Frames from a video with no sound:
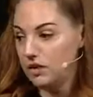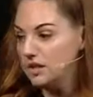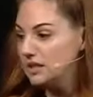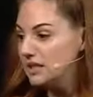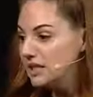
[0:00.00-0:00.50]

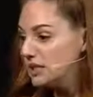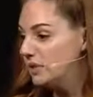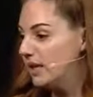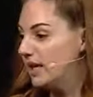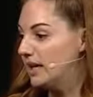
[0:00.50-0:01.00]
6 to
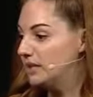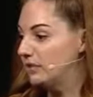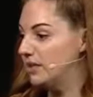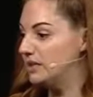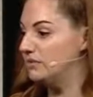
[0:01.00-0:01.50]
8 case
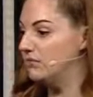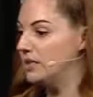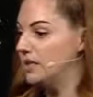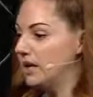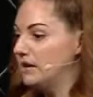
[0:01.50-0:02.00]
credits in
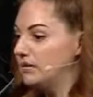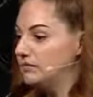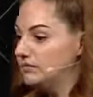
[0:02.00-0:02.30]
retail.